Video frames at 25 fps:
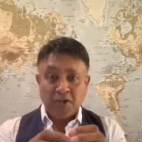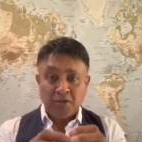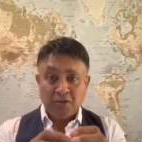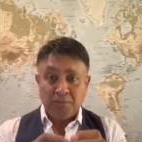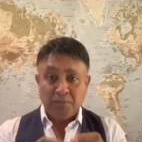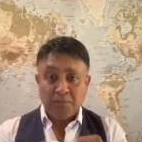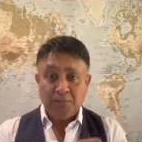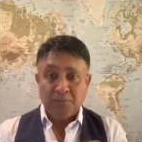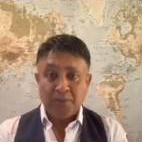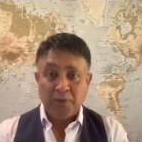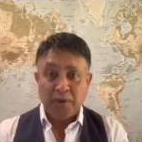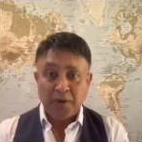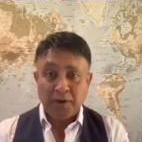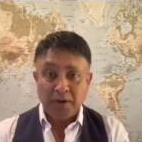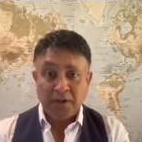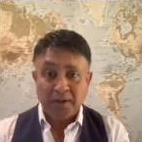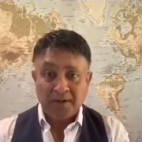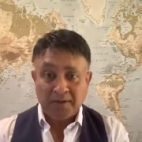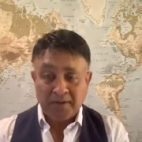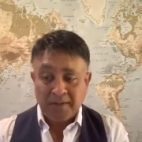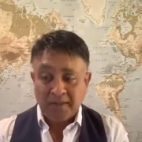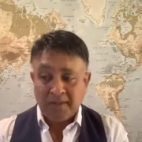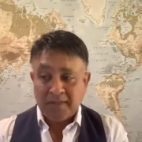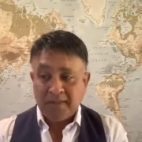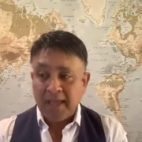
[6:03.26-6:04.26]
range of
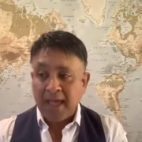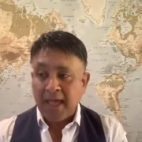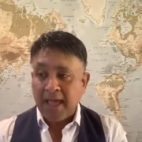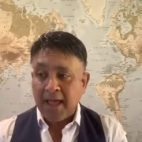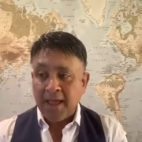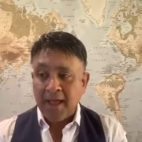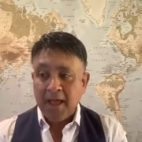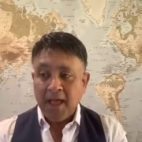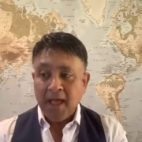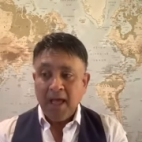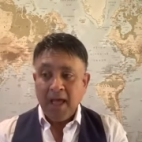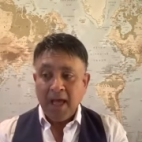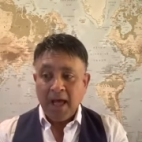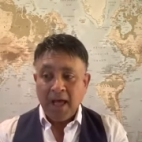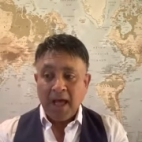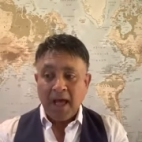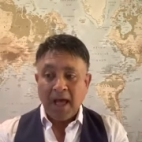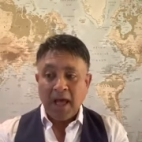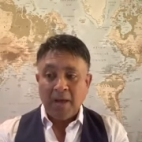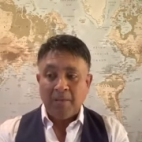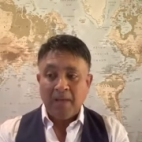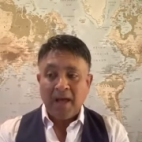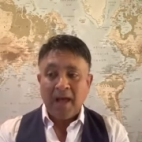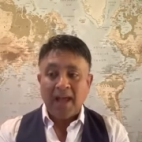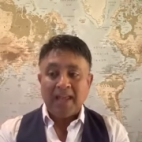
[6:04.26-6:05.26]
products in there.
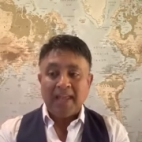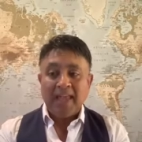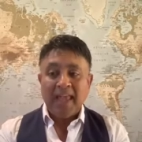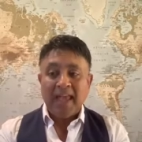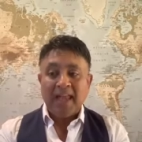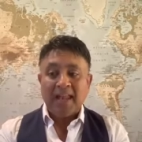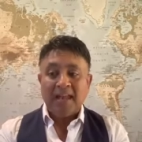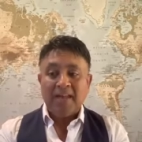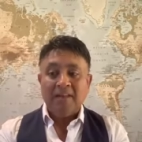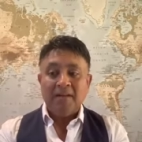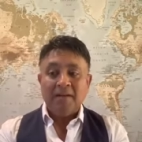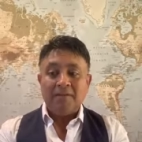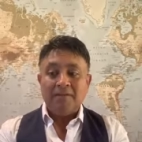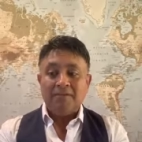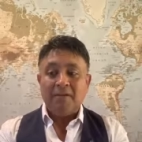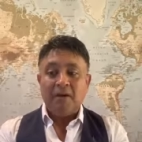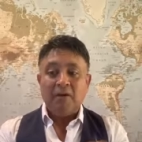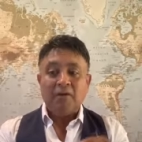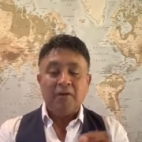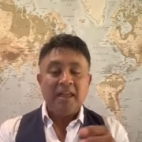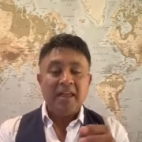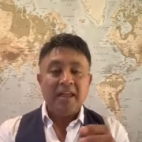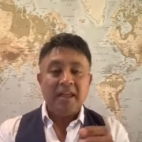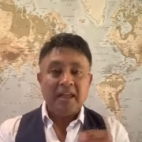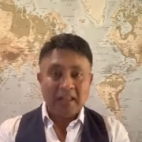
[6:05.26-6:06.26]
Um, again,
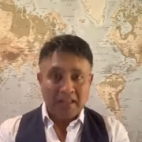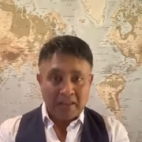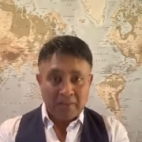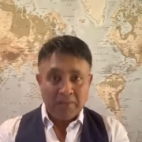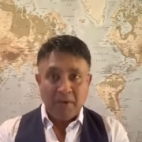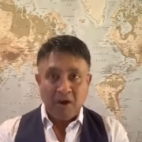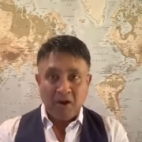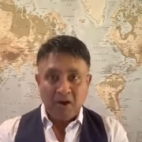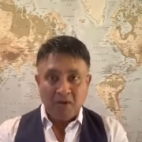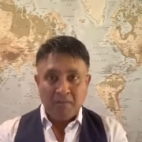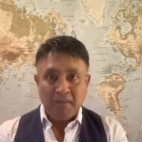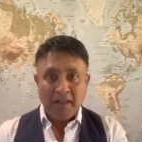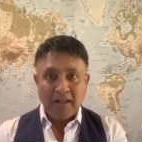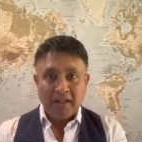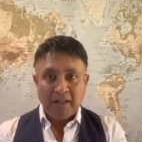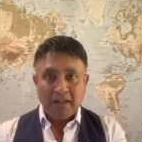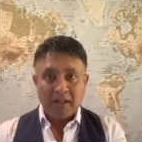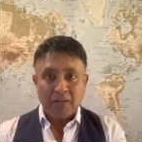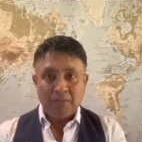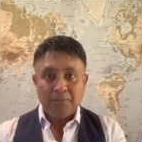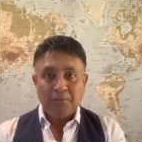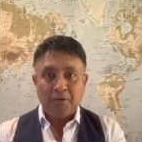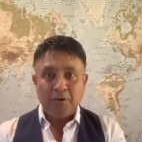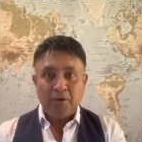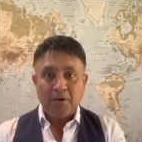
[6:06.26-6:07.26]
very
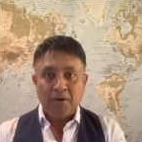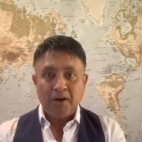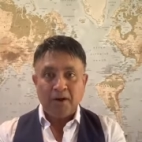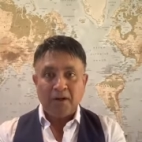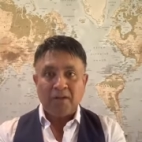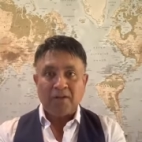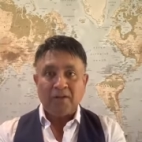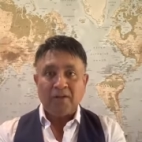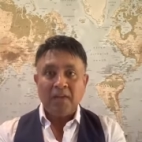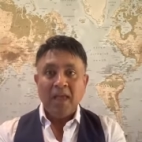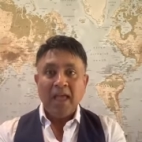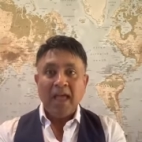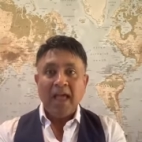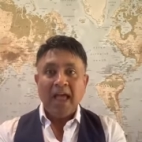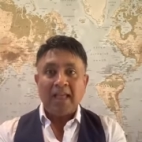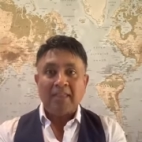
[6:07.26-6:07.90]
experimental products.